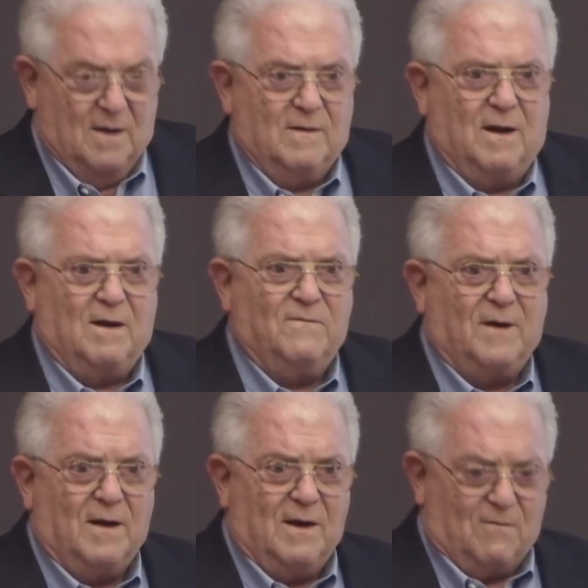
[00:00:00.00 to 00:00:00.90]
They are
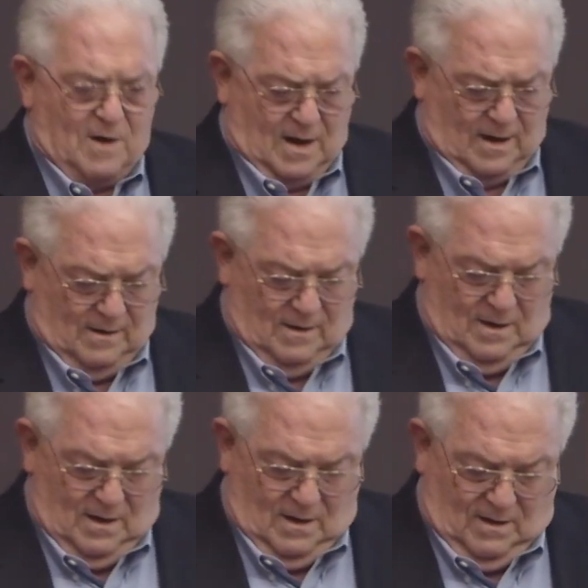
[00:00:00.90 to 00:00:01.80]
very aware
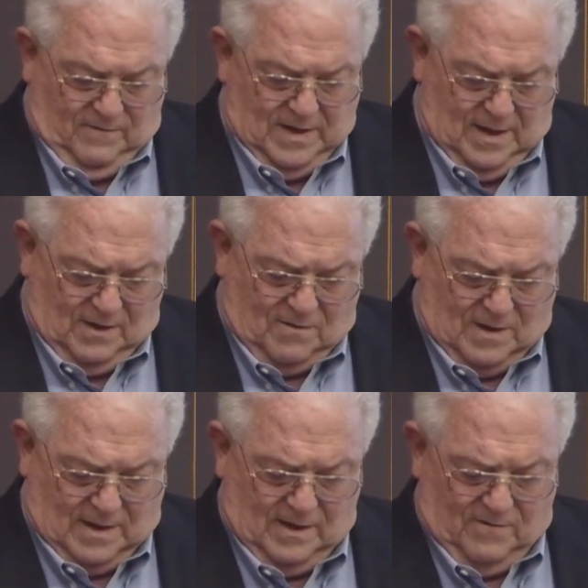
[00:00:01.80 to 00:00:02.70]
of the
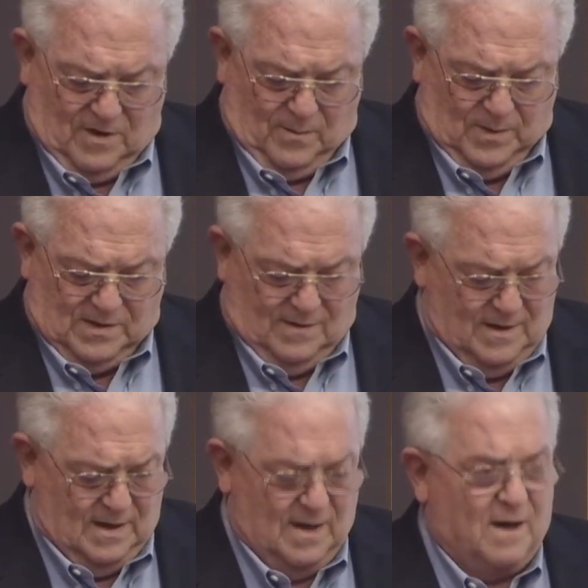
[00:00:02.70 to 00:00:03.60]
inequality of
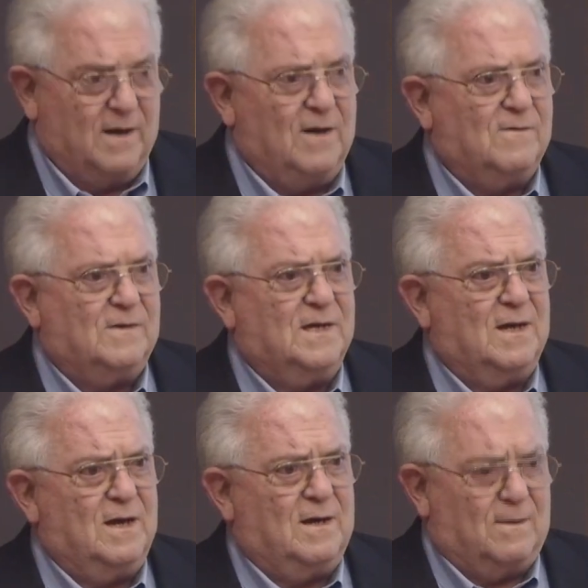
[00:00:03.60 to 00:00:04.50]
opportunity, unequal
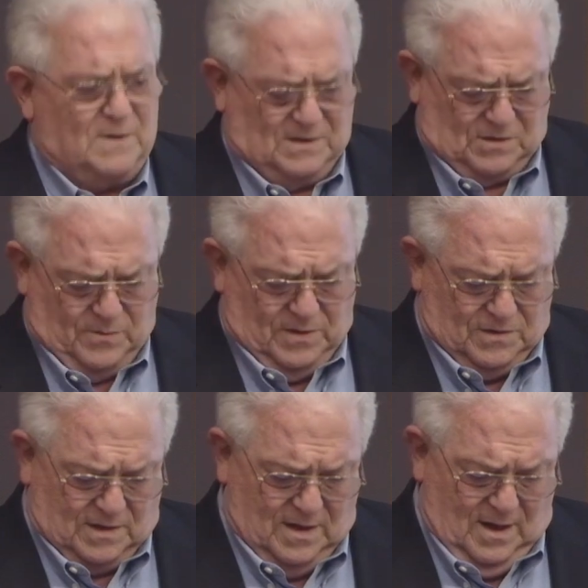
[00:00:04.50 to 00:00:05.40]
income
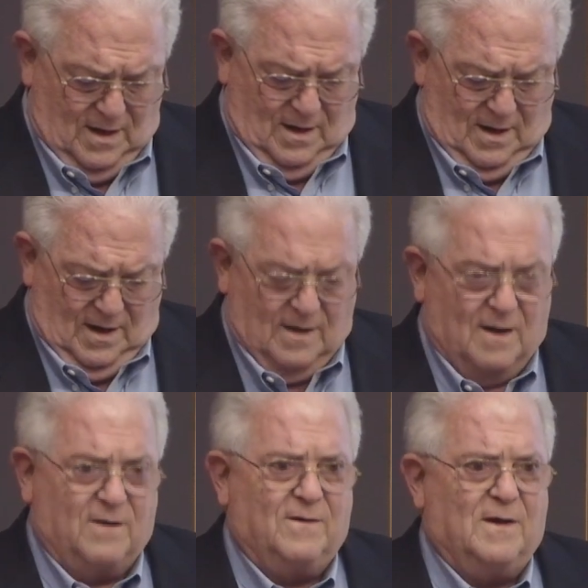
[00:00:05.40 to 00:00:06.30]
distribution, and
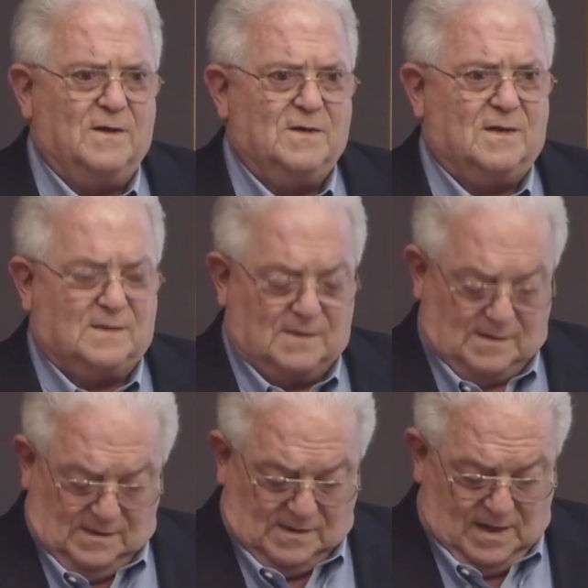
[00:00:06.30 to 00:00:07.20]
other
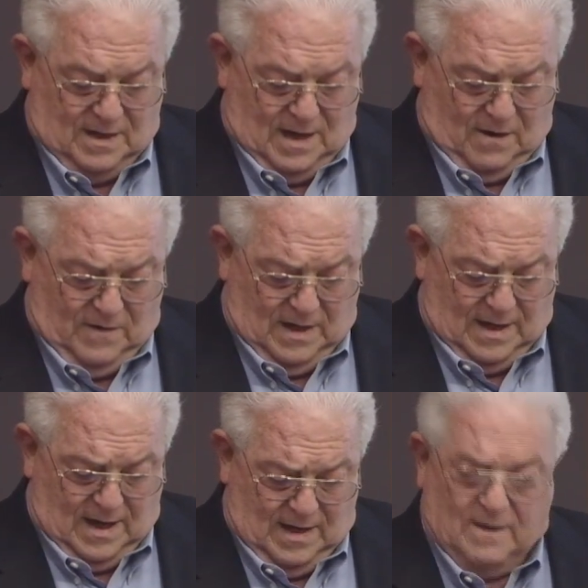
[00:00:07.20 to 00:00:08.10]
injustices that now
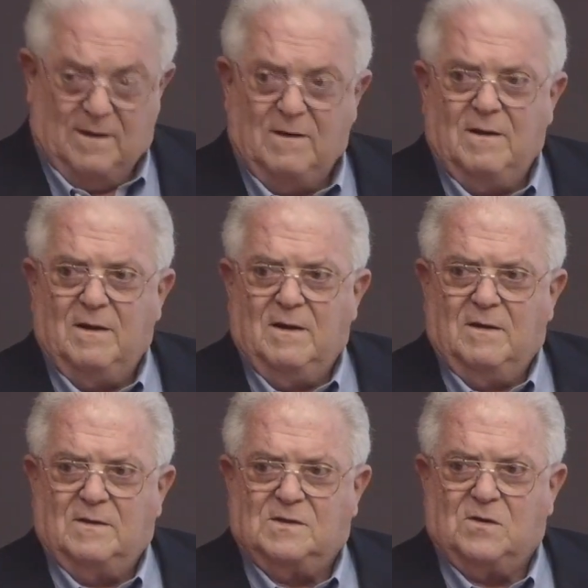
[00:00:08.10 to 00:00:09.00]
negate
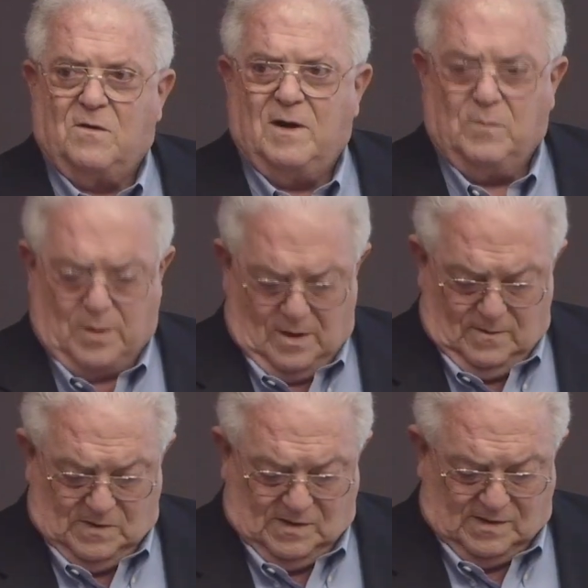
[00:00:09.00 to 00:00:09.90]
the soaring
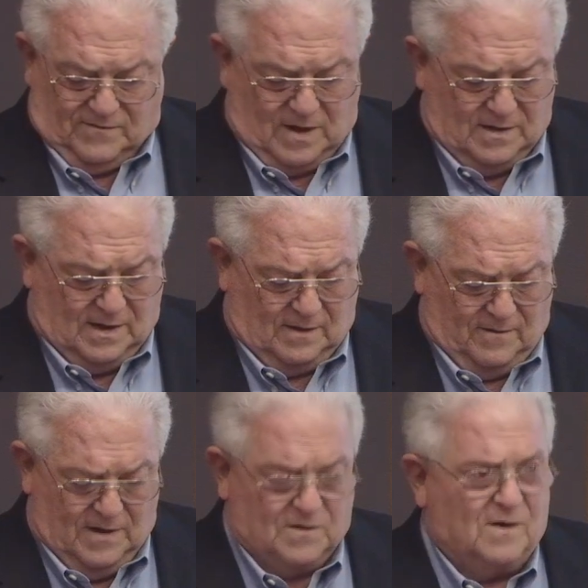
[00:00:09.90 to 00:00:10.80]
promises of our
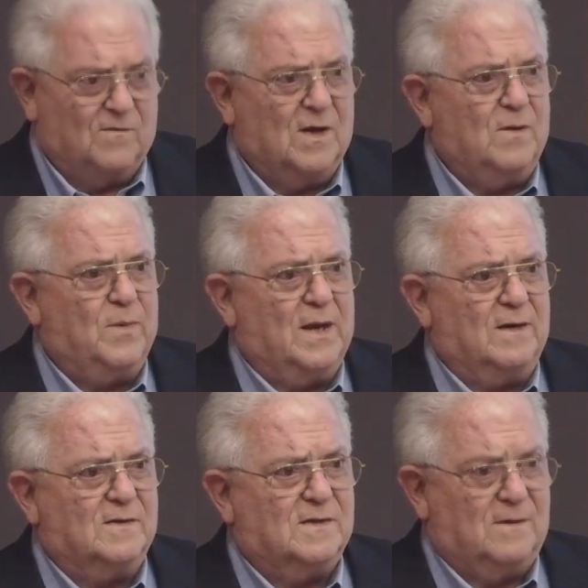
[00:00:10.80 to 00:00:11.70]
Declaration of
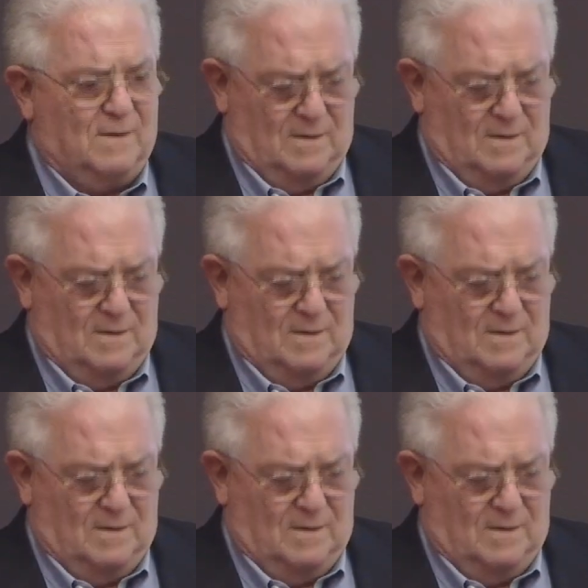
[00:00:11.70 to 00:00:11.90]
Independence.